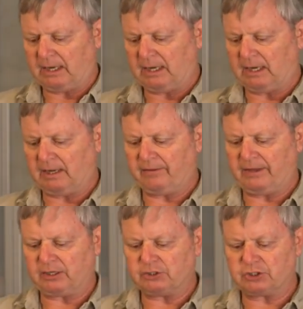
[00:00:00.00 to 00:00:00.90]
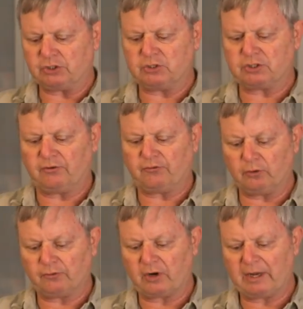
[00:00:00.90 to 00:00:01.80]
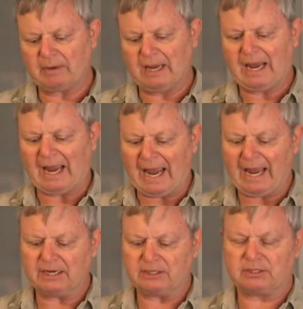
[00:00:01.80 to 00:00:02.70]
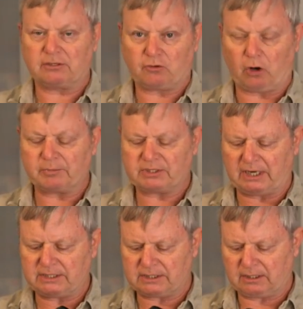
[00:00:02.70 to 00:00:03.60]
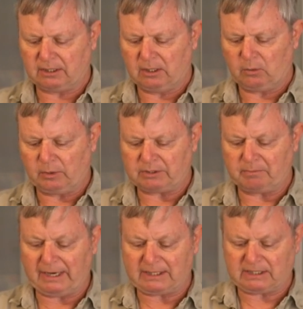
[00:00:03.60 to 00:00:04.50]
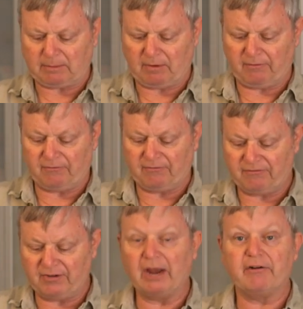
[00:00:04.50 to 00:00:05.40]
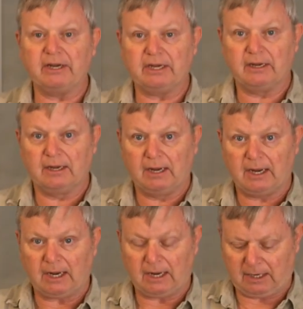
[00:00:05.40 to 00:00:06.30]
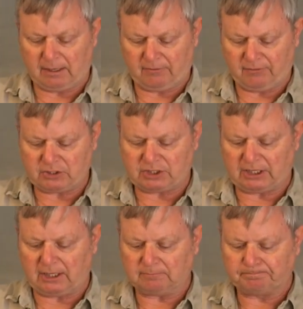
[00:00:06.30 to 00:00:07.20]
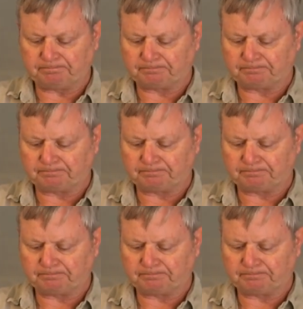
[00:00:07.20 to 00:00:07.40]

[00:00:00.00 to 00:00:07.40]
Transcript: They can shoot full frame and cropped sensor, which makes them very versatile.